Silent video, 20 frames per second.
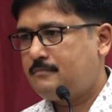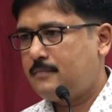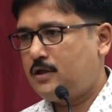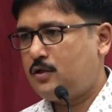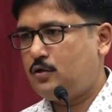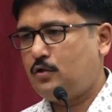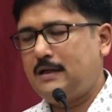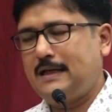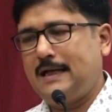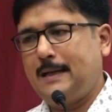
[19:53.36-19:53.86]
It
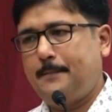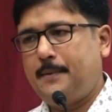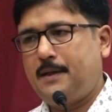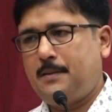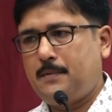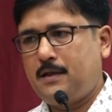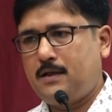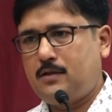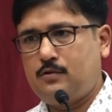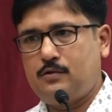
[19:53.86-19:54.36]
all happened
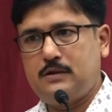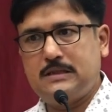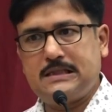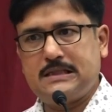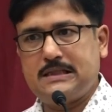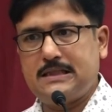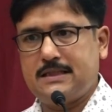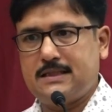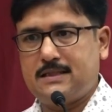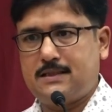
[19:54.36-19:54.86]
by
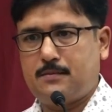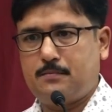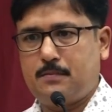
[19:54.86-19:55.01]
coincidence.